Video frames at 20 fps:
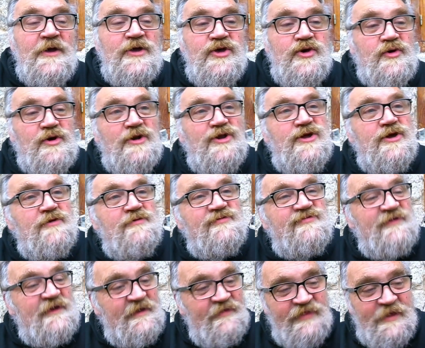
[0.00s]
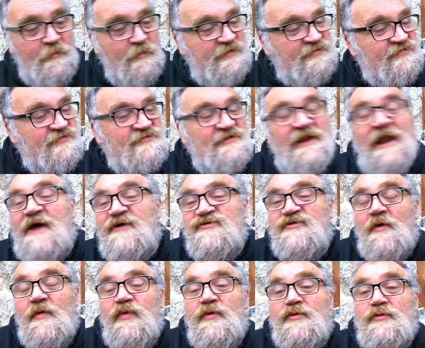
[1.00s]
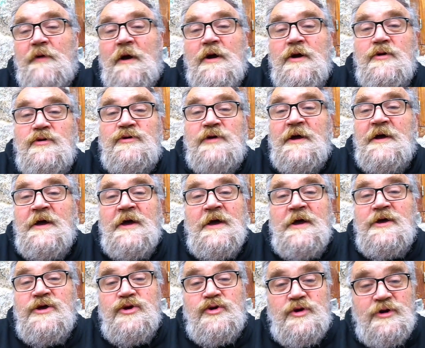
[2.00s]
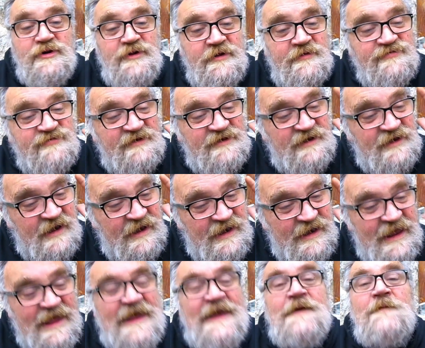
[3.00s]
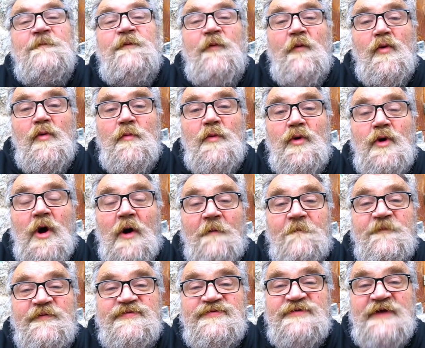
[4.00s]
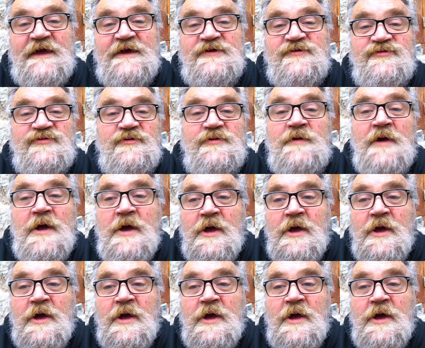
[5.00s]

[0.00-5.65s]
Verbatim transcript: You could use it, there was slush on the road, you could use it in an informal conversation,